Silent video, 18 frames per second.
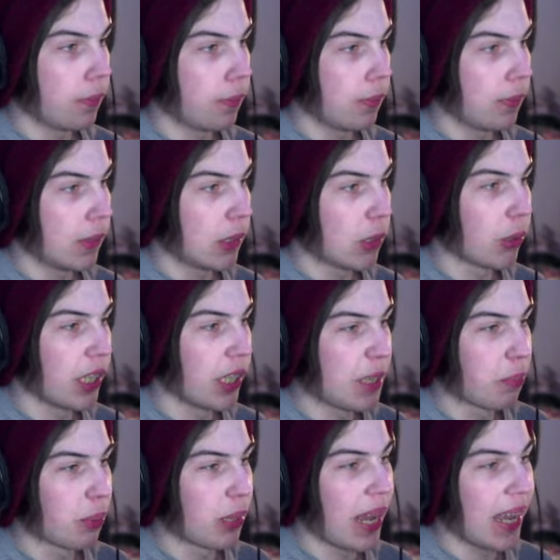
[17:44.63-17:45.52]
Chris
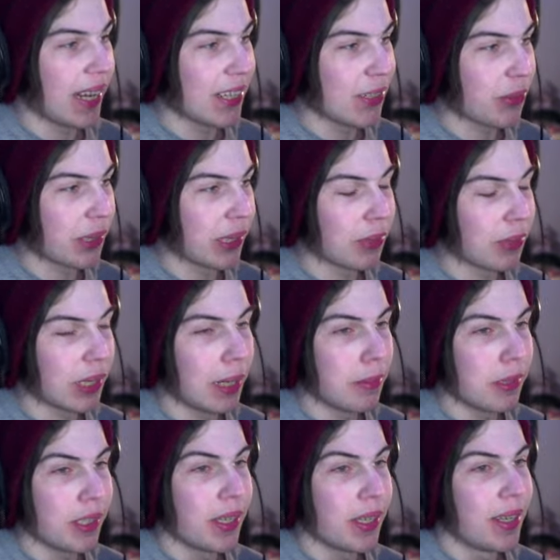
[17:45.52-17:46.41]
Pratt as Rick
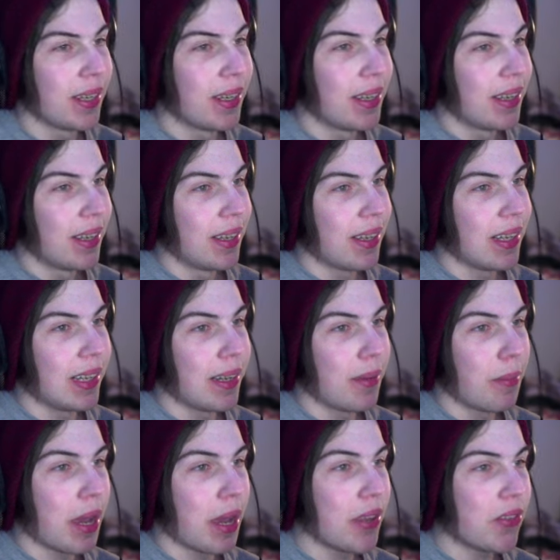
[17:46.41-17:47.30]
Grimes.
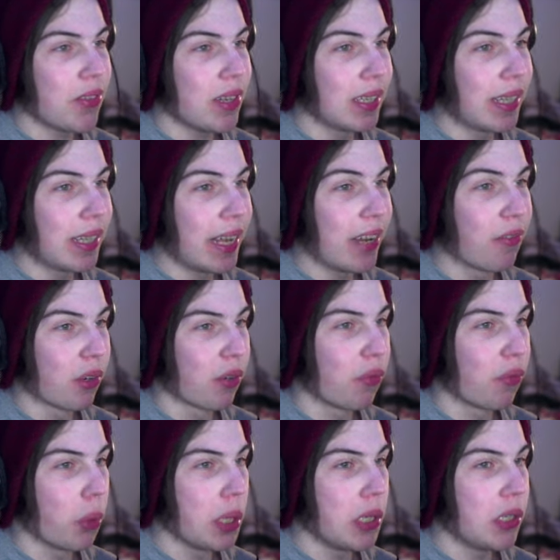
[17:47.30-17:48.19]
I think, like, for
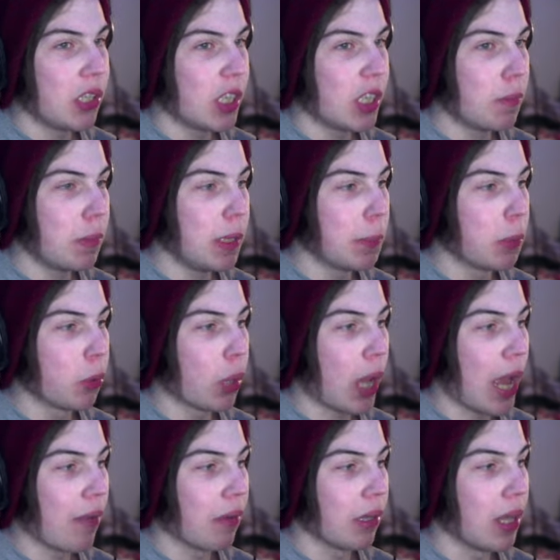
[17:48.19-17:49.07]
voices, people would
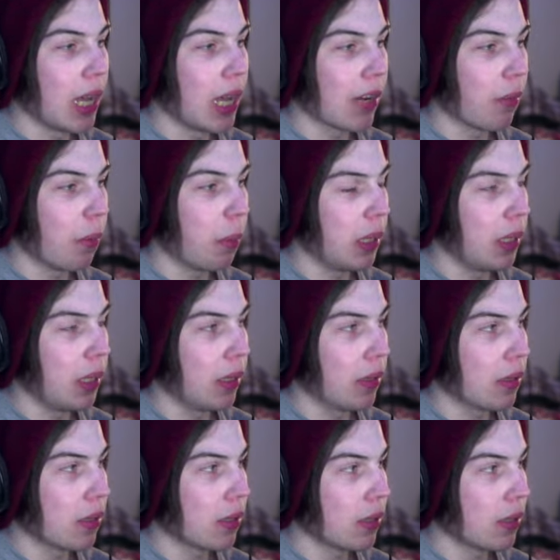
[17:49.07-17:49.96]
have a lot of
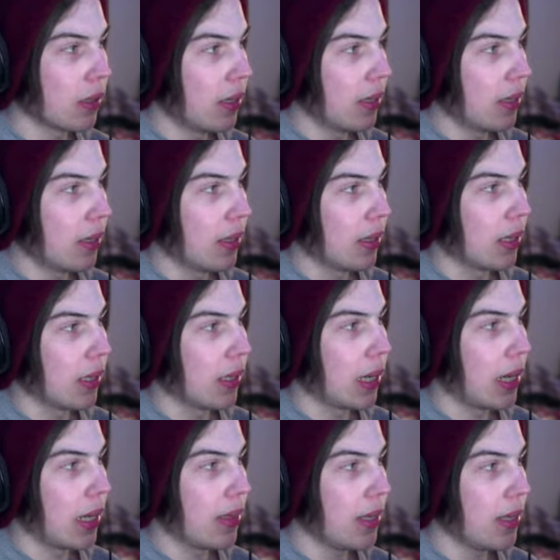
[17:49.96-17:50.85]
opinions.
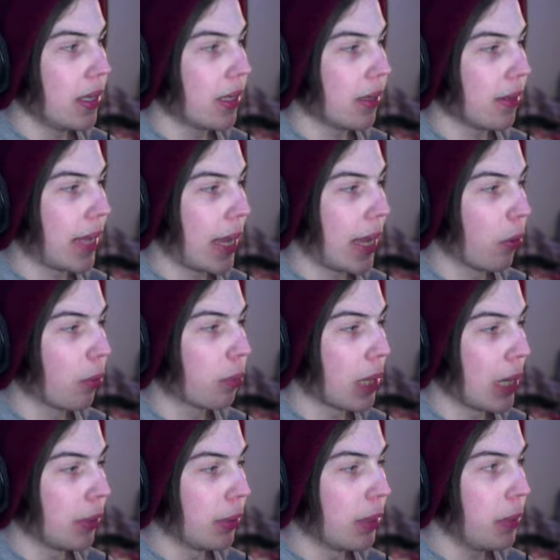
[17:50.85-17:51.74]
I think that would
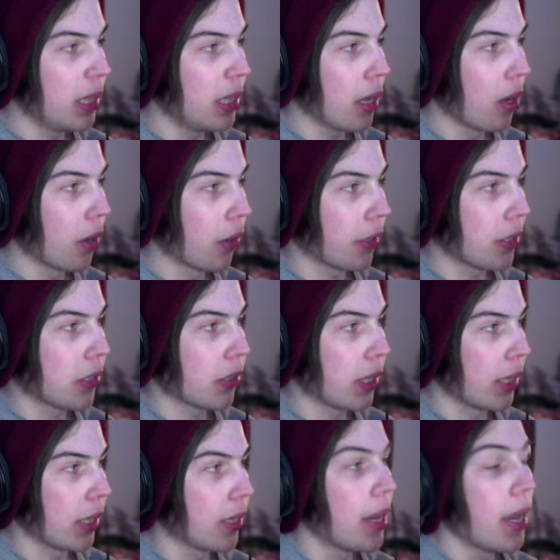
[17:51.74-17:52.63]
probably be the hardest
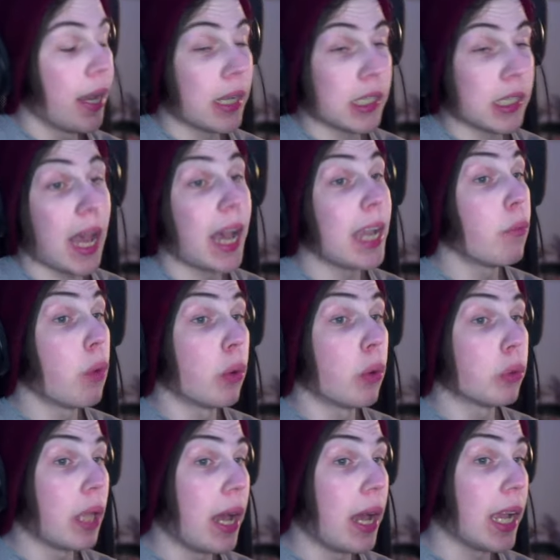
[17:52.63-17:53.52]
thing. Because I
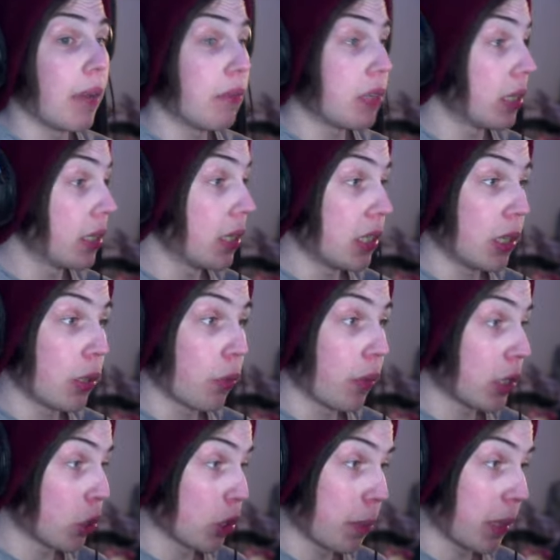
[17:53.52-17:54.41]
won't lie, I've said this in the
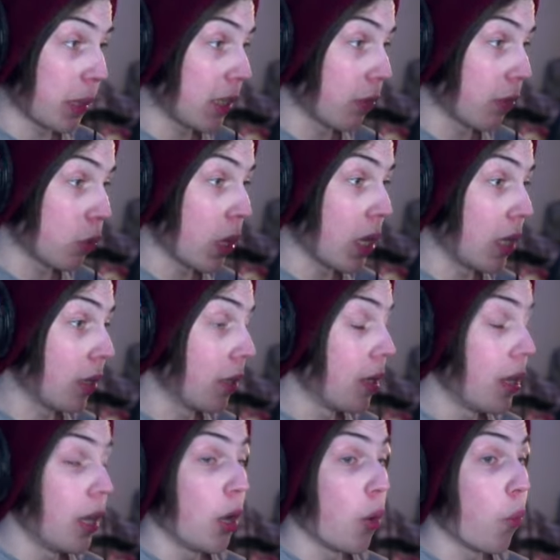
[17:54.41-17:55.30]
retrospective as well.
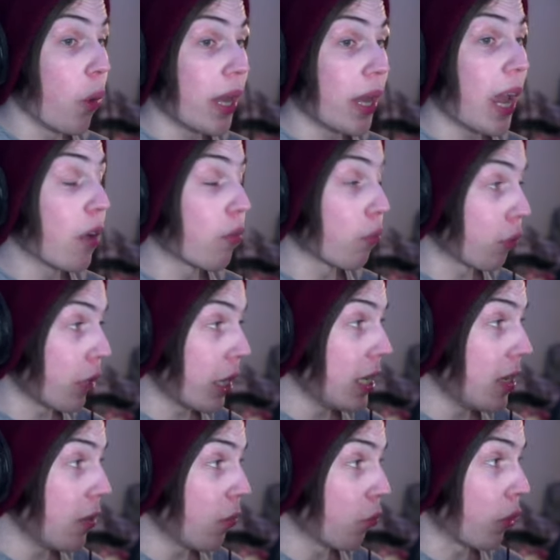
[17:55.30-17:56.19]
When I
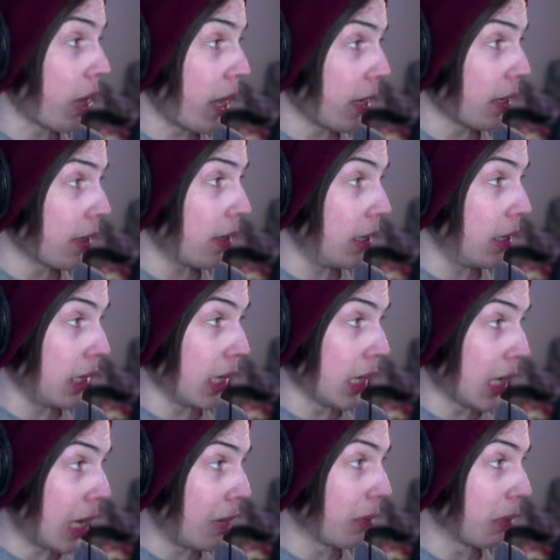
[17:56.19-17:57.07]
read Rick in the
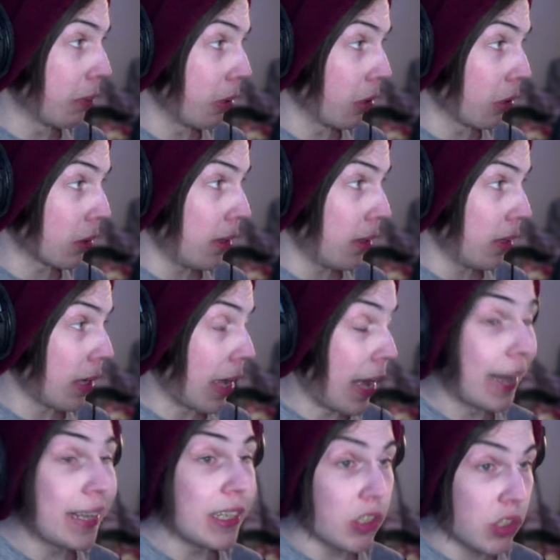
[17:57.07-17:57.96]
comic book,
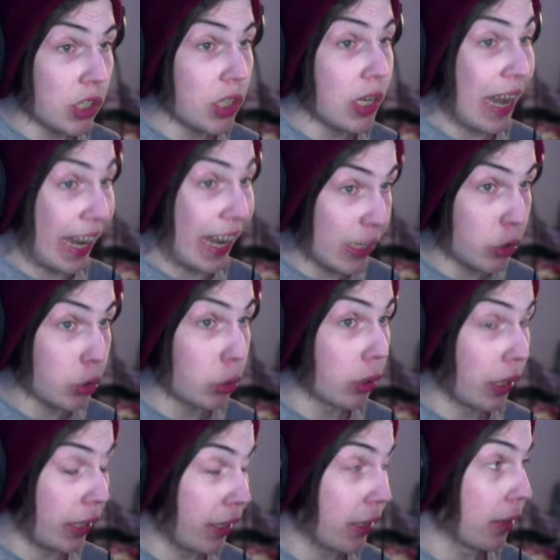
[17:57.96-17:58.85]
I see Andrew
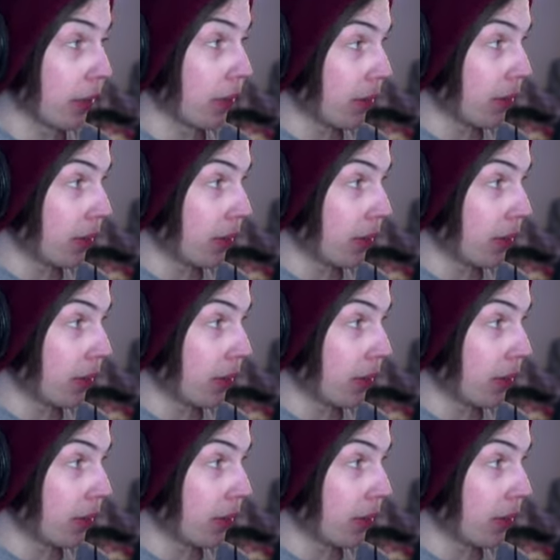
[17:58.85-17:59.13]
Lincoln.